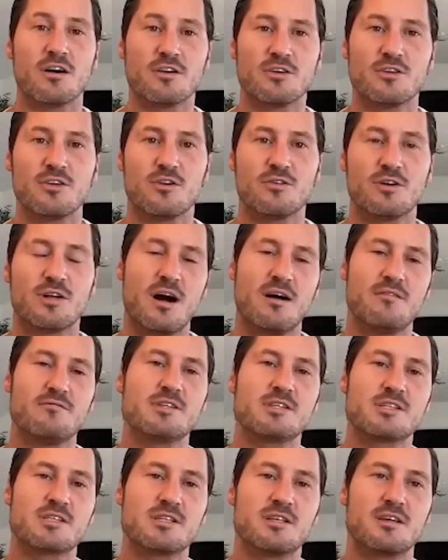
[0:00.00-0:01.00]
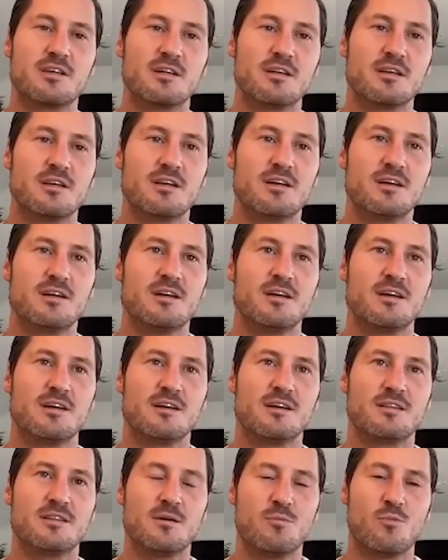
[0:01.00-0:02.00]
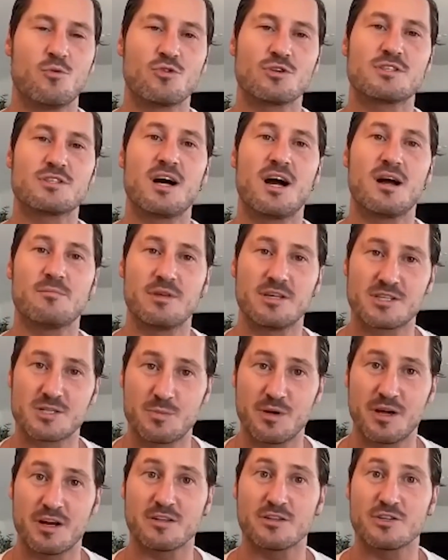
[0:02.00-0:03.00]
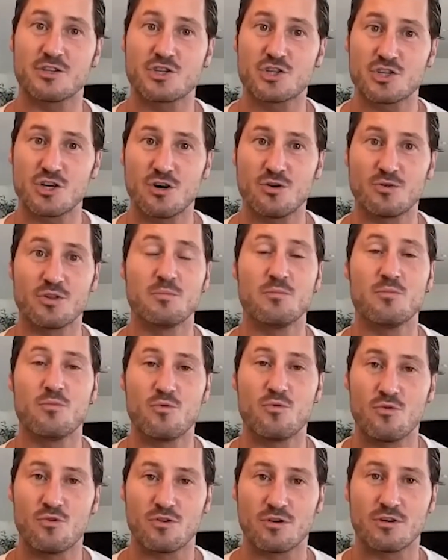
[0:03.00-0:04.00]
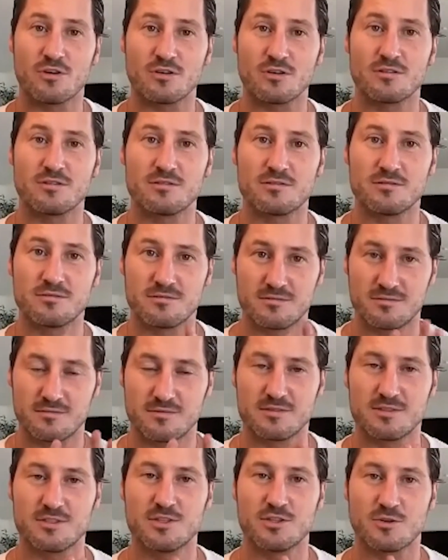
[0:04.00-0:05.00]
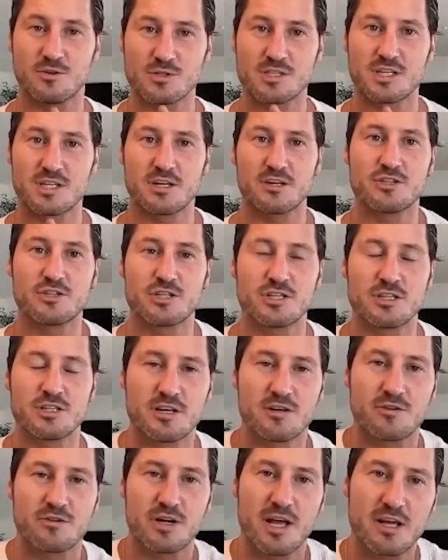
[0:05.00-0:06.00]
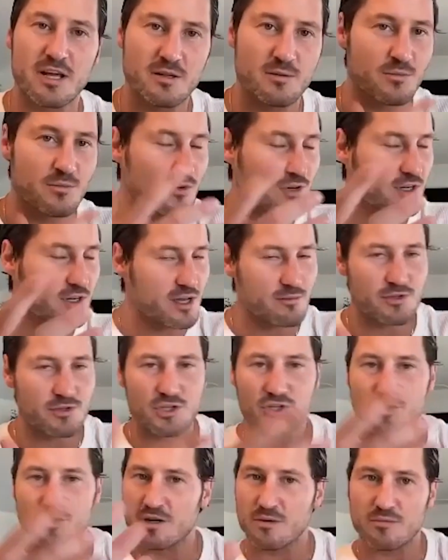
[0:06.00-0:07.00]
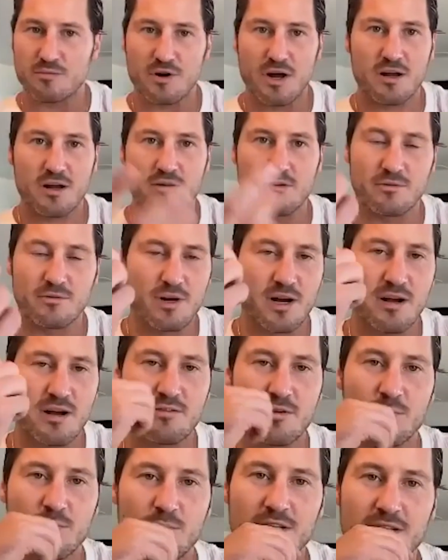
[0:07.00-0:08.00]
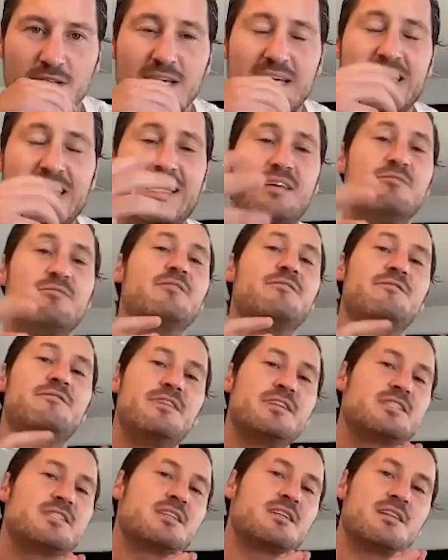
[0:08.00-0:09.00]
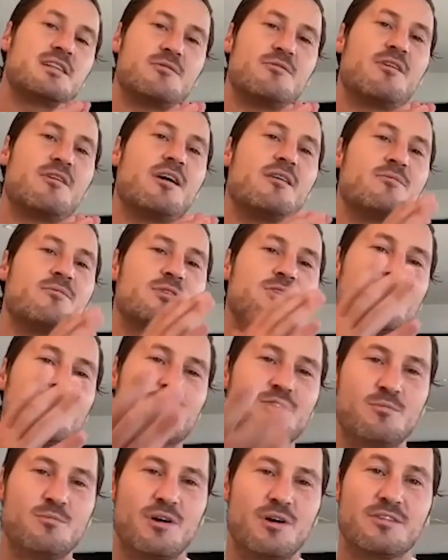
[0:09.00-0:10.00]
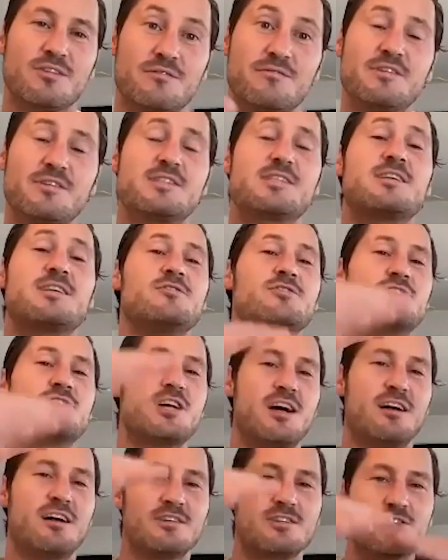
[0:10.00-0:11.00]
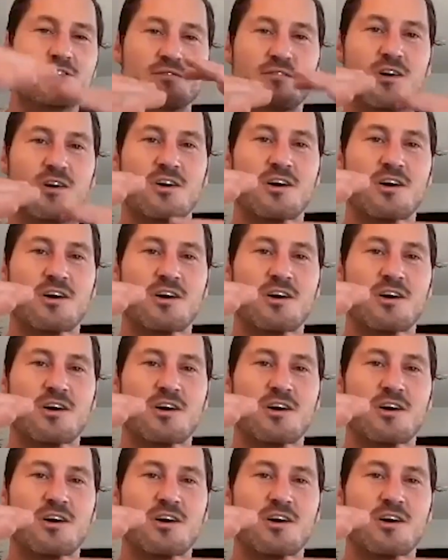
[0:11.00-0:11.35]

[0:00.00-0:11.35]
you know, and obviously the more time they spend on the show, the more, you know, synergy they create, the more chemistry, camaraderie, whatever. But even physically, right? We talked about the physical challenge of our